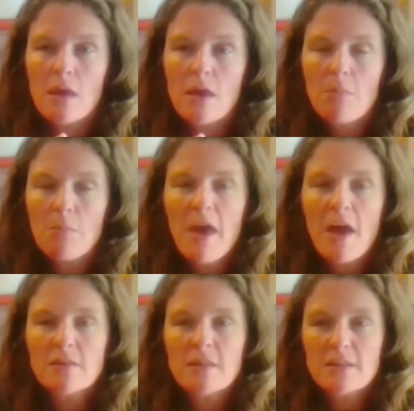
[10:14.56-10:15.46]

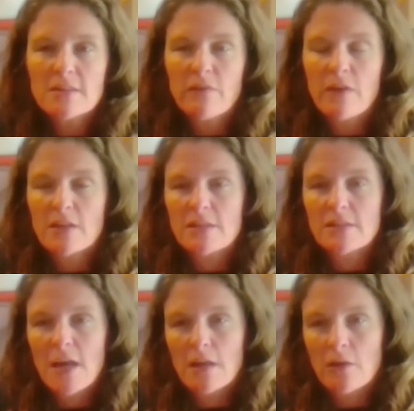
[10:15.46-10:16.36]
impact that CVS has
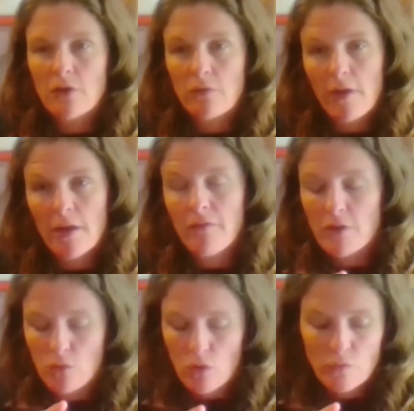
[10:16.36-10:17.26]
had on your life? I
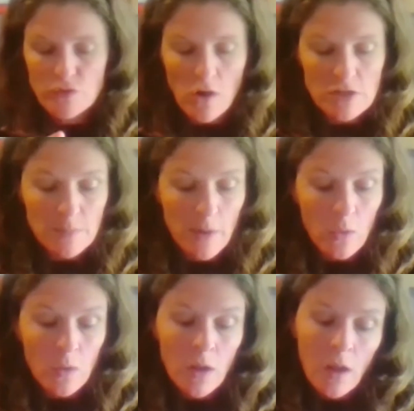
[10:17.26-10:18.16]
know you've talked about